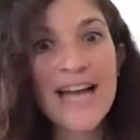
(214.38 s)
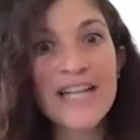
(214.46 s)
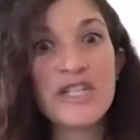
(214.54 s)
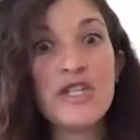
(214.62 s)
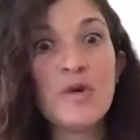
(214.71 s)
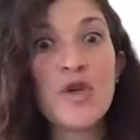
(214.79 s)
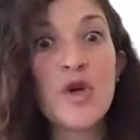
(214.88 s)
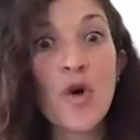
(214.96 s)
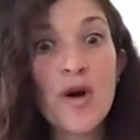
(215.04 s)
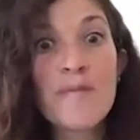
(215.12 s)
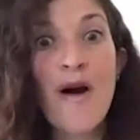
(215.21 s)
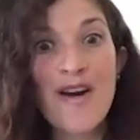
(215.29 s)
and to do
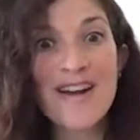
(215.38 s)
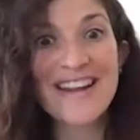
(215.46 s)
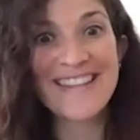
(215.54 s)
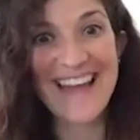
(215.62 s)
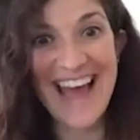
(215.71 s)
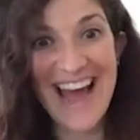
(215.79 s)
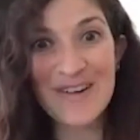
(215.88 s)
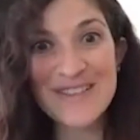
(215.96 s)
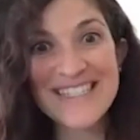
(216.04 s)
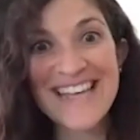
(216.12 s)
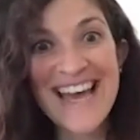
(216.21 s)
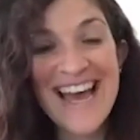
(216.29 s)
your part in the
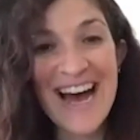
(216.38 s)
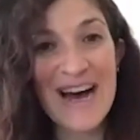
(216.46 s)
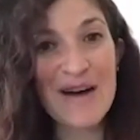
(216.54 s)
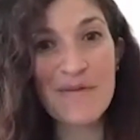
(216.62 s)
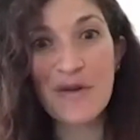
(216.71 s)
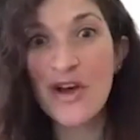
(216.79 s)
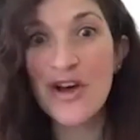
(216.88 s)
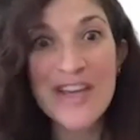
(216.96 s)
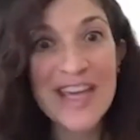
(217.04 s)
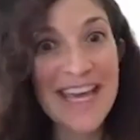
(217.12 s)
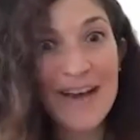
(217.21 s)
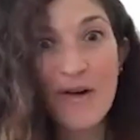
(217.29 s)
house,
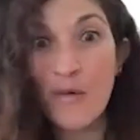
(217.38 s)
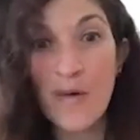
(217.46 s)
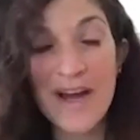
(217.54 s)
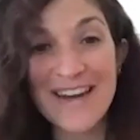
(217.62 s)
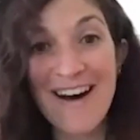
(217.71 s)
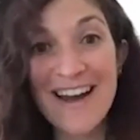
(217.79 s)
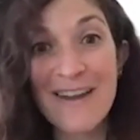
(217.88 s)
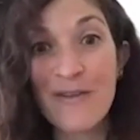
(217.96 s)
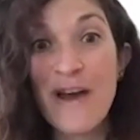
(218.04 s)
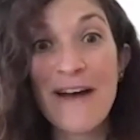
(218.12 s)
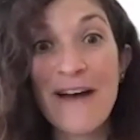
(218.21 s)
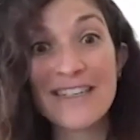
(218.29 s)
cooking or whatnot, if
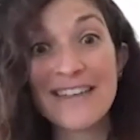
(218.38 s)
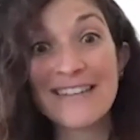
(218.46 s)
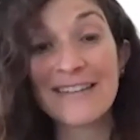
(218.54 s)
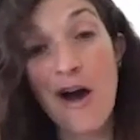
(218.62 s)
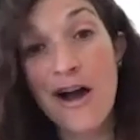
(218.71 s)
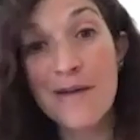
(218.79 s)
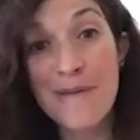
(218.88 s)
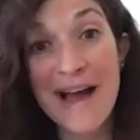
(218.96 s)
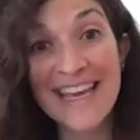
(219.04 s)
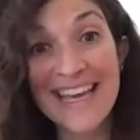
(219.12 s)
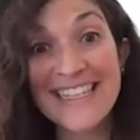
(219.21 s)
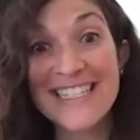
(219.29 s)
you have to log
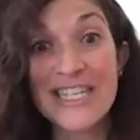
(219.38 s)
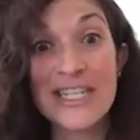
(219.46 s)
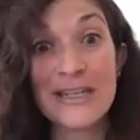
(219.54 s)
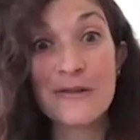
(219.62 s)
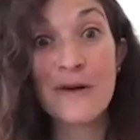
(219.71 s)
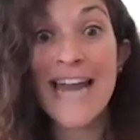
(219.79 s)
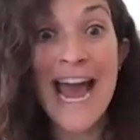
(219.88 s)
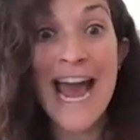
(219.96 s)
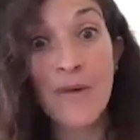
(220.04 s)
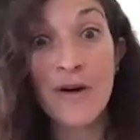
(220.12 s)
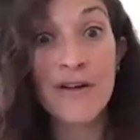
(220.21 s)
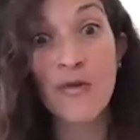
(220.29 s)
back in to do an
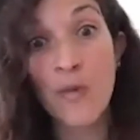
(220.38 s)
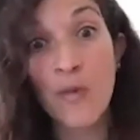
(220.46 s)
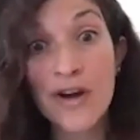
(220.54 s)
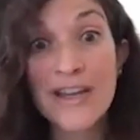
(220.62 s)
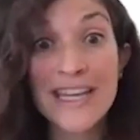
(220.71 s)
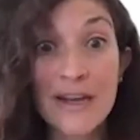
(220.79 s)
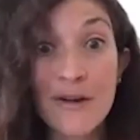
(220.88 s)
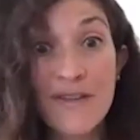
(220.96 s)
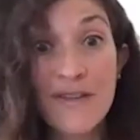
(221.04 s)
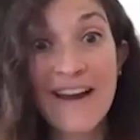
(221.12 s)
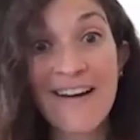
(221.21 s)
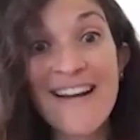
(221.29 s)
hour of work here
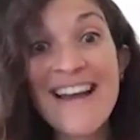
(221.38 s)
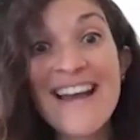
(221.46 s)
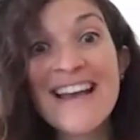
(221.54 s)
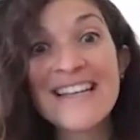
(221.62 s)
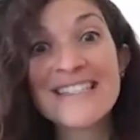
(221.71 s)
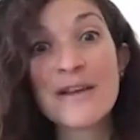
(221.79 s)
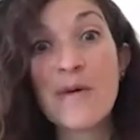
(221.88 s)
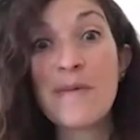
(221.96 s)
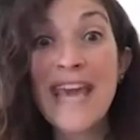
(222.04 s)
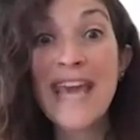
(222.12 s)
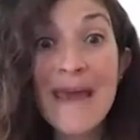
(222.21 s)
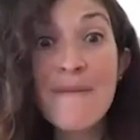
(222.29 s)
and there. So it
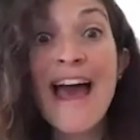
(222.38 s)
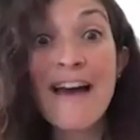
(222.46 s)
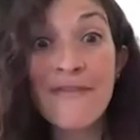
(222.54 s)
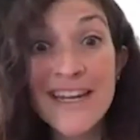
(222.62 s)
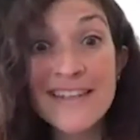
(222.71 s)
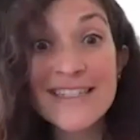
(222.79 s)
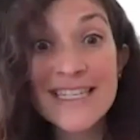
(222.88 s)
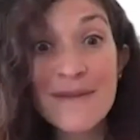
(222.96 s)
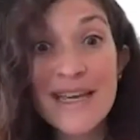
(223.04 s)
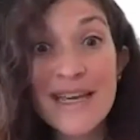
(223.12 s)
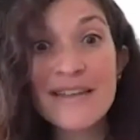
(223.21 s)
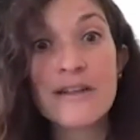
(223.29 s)
became evident to
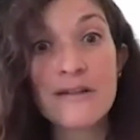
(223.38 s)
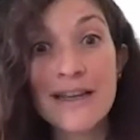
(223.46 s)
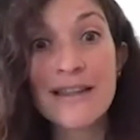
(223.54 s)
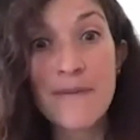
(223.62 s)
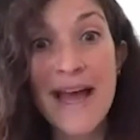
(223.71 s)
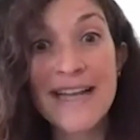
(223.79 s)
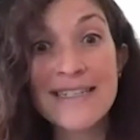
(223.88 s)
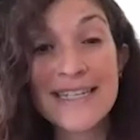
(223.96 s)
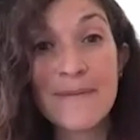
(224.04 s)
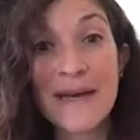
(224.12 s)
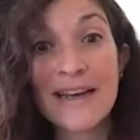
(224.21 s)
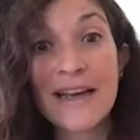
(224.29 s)
me during the
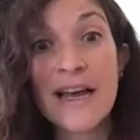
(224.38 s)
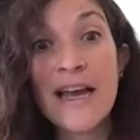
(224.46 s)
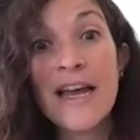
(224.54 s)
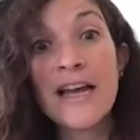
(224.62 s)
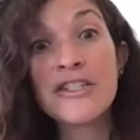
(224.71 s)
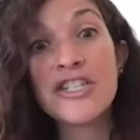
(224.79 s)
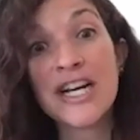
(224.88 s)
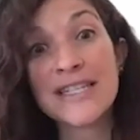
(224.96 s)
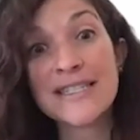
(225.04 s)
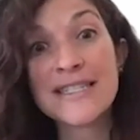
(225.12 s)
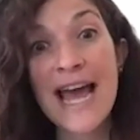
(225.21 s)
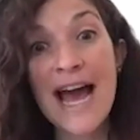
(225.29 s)
pandemic
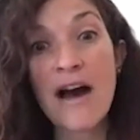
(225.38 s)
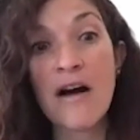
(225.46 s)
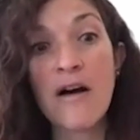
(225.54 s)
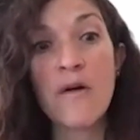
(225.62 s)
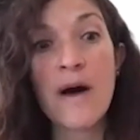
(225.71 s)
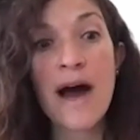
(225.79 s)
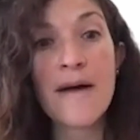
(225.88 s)
just how